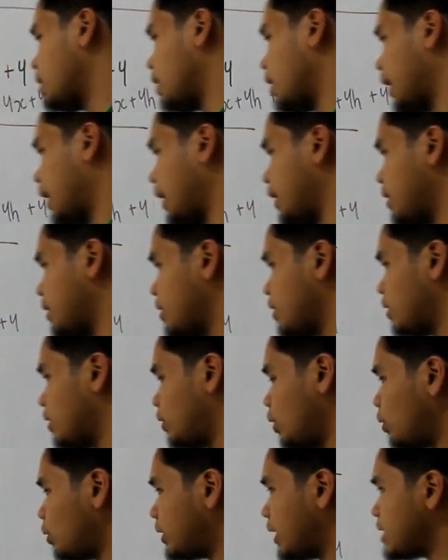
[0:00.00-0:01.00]
Okay.
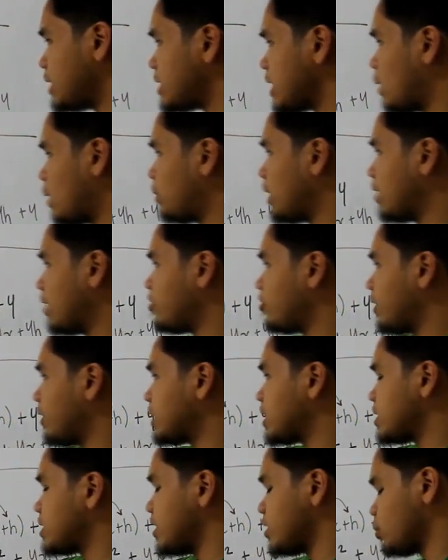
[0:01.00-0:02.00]
Notice our f of
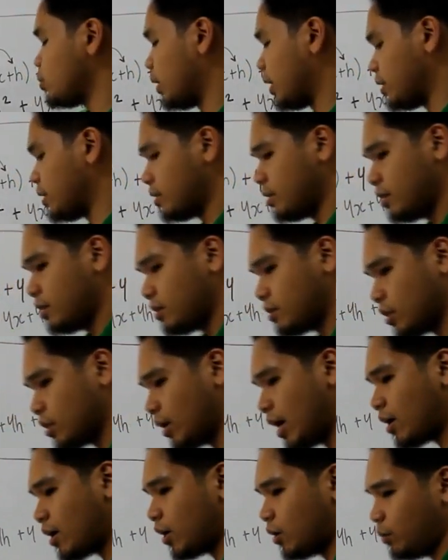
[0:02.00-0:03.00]
x is this one. So
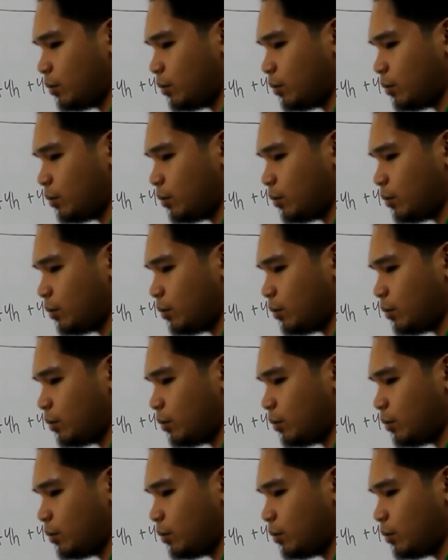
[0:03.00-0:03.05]
how can